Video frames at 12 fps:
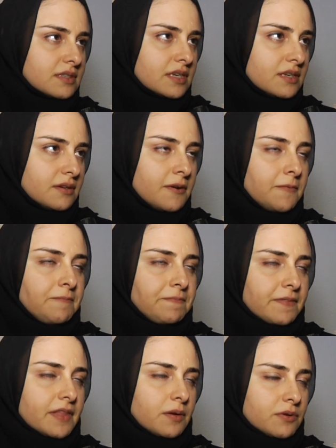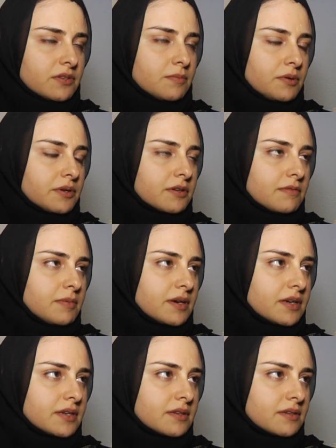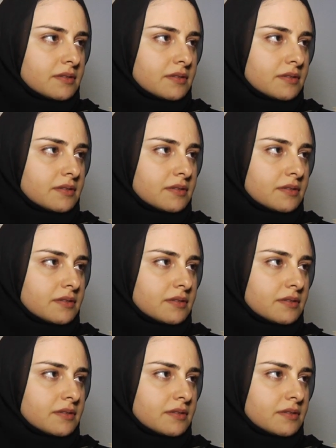They were supportive behind